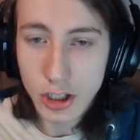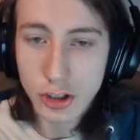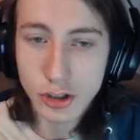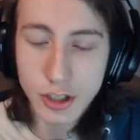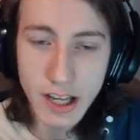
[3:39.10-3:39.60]

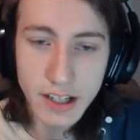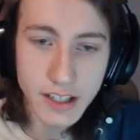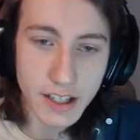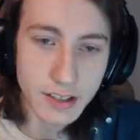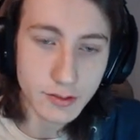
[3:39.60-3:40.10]
you can
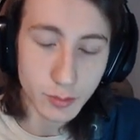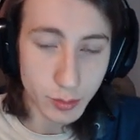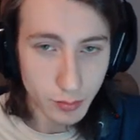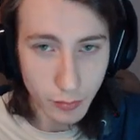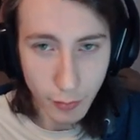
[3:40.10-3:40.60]
get
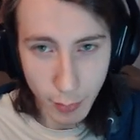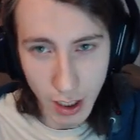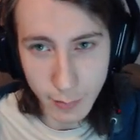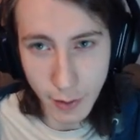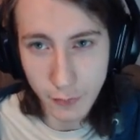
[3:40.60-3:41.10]

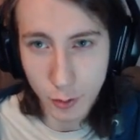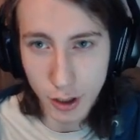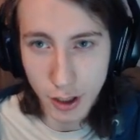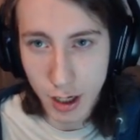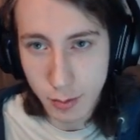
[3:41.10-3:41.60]
probably about
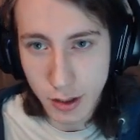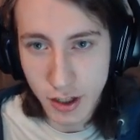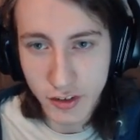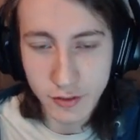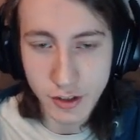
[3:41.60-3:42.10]
400k
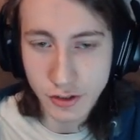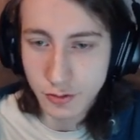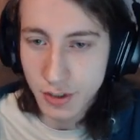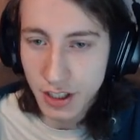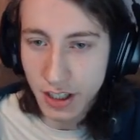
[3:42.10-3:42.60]
DPS if you
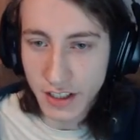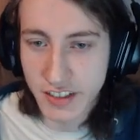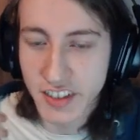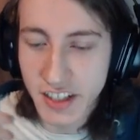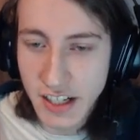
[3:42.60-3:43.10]
get a
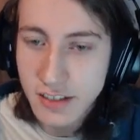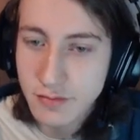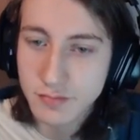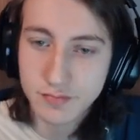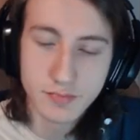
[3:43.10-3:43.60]
Taste of Hate,
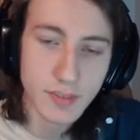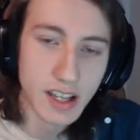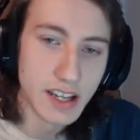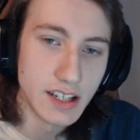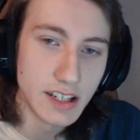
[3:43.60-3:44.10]

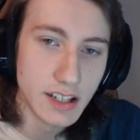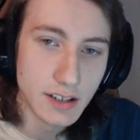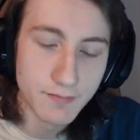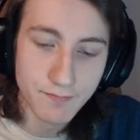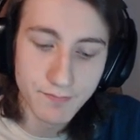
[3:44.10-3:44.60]
a
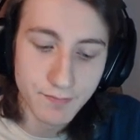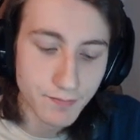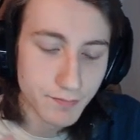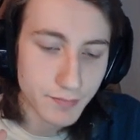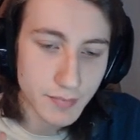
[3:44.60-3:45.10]

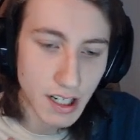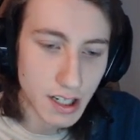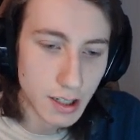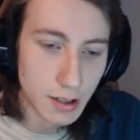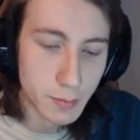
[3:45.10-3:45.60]

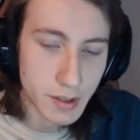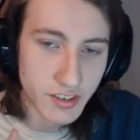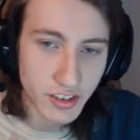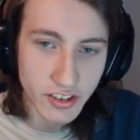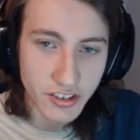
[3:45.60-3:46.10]

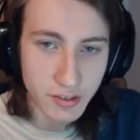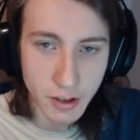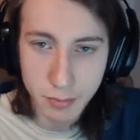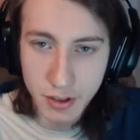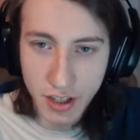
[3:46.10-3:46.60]
Abyssus, if you
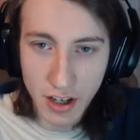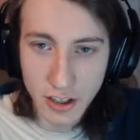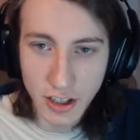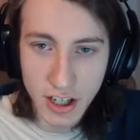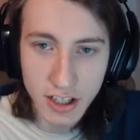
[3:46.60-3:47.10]
want to put that on
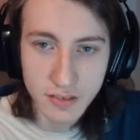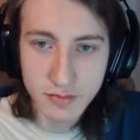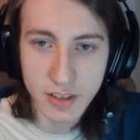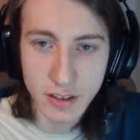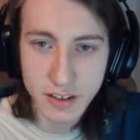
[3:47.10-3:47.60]
your head
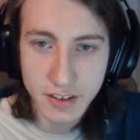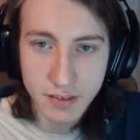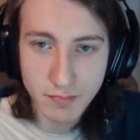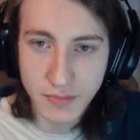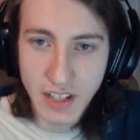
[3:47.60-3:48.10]
and
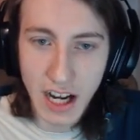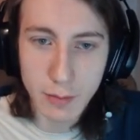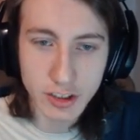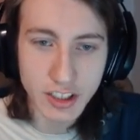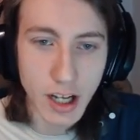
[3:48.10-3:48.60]
die a
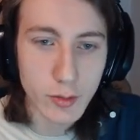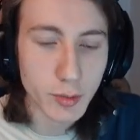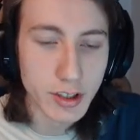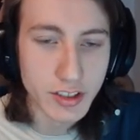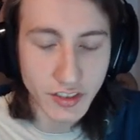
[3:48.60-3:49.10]
bunch of times,
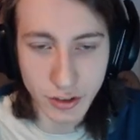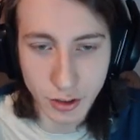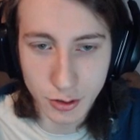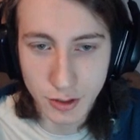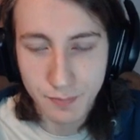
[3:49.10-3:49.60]
but you can still
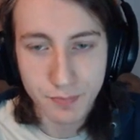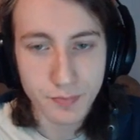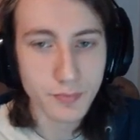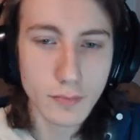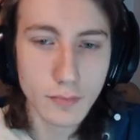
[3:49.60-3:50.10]
do it.
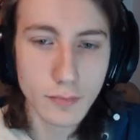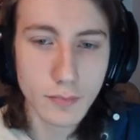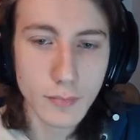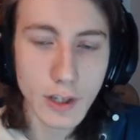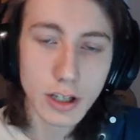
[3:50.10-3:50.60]

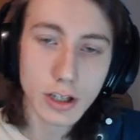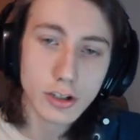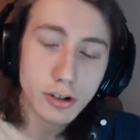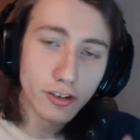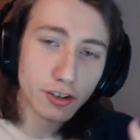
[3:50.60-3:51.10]
You
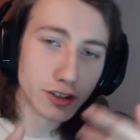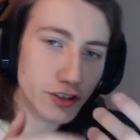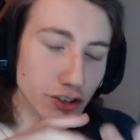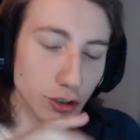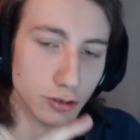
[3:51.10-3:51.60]
can also increase
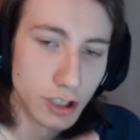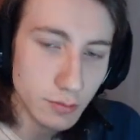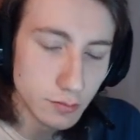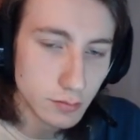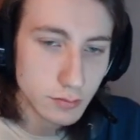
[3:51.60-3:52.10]
your jewelry
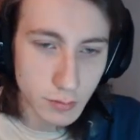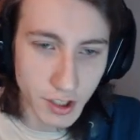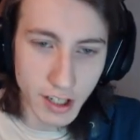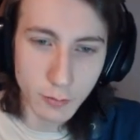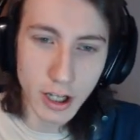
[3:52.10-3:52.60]
by
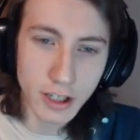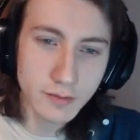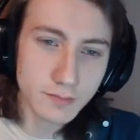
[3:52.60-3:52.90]
getting Web,